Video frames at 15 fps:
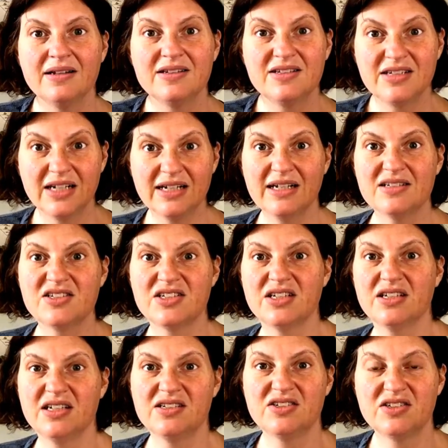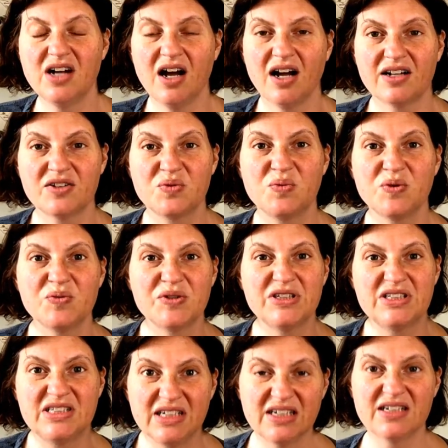Tickets to these talks were
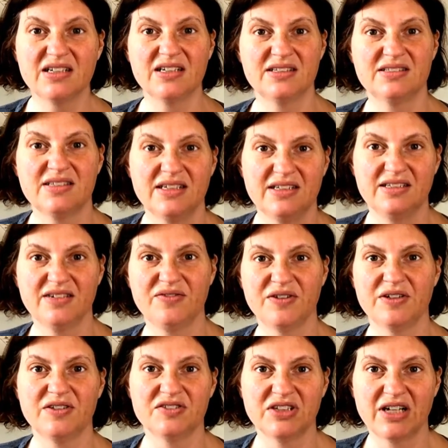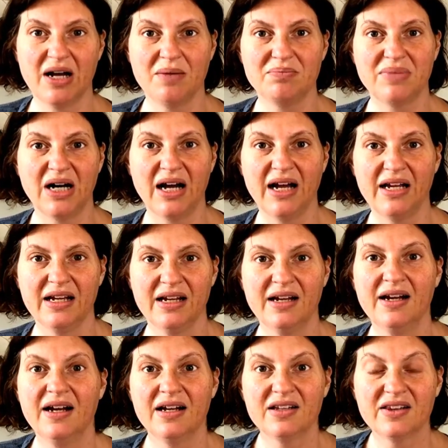ridiculously difficult to come by.
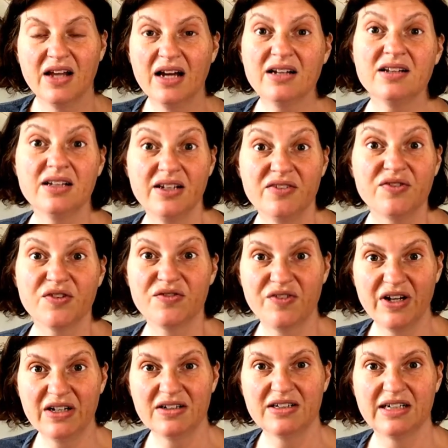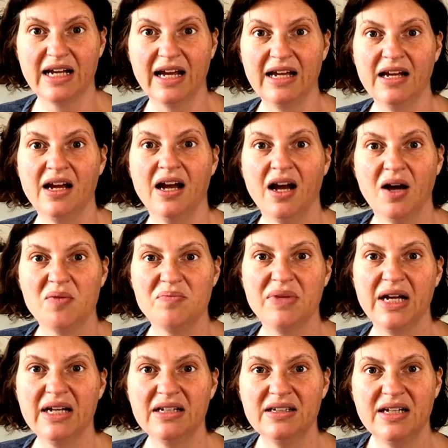Luckily for Faraday, a
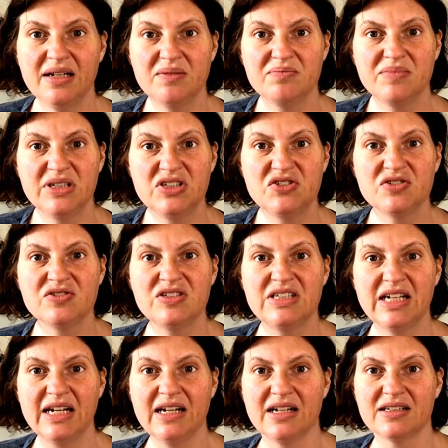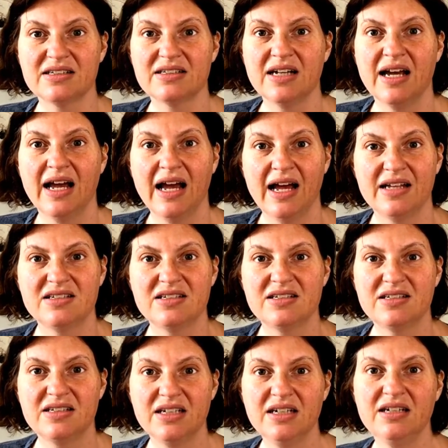man named Mr. Dance had
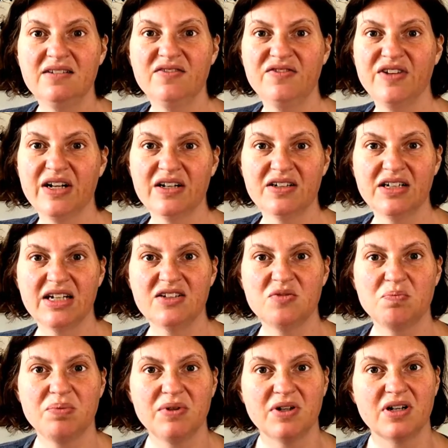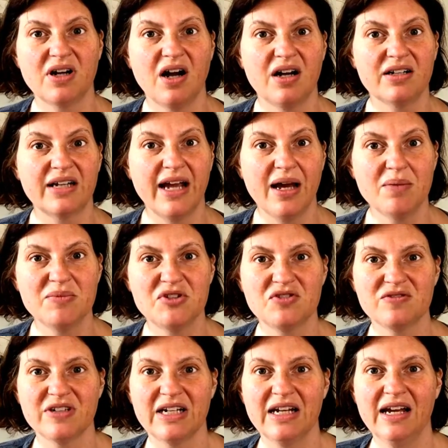seen Faraday's book on
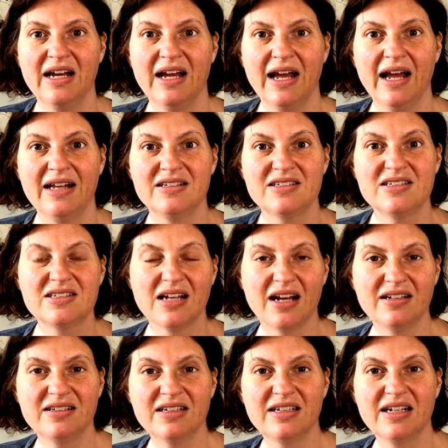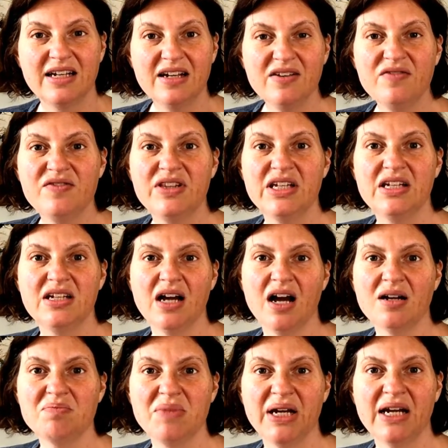chemistry and decide to give the
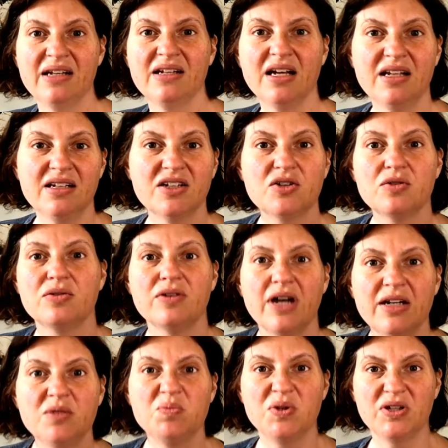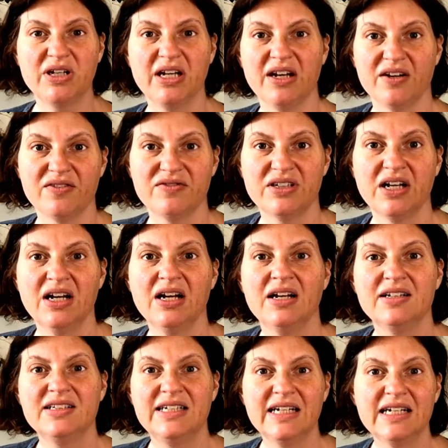young man an incredible gift
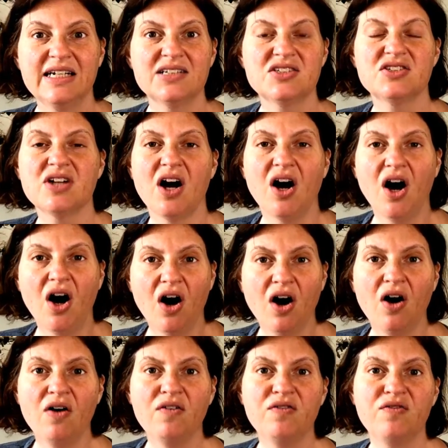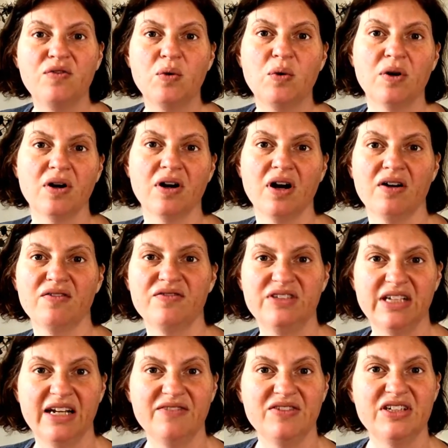tickets to all four of
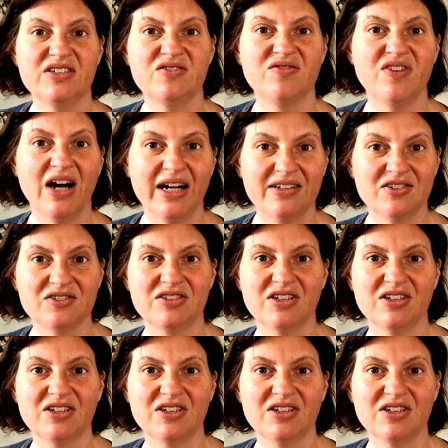Davy's final